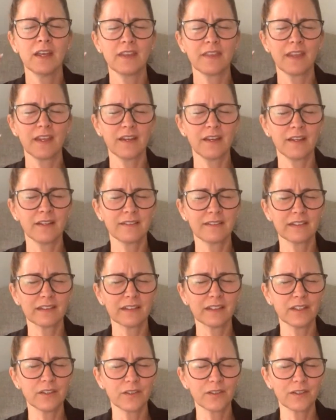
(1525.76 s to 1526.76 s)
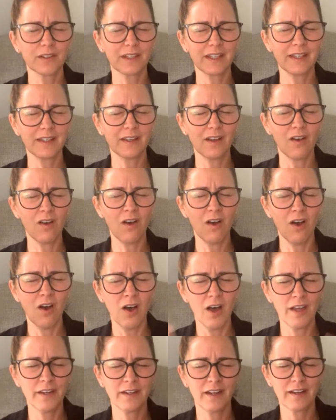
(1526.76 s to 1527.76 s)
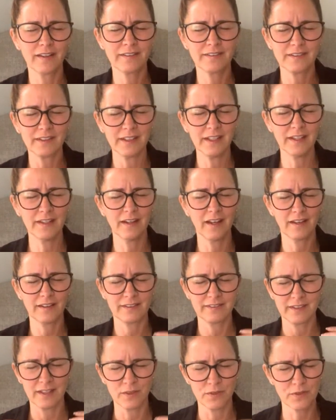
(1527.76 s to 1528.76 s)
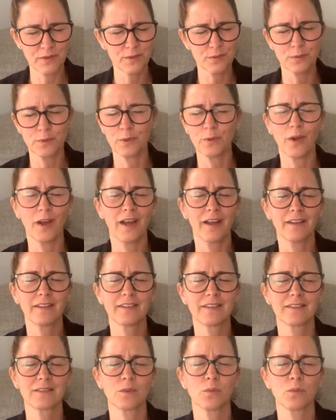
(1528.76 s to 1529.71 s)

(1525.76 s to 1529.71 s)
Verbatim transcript: that is literally on us, in us, and through us.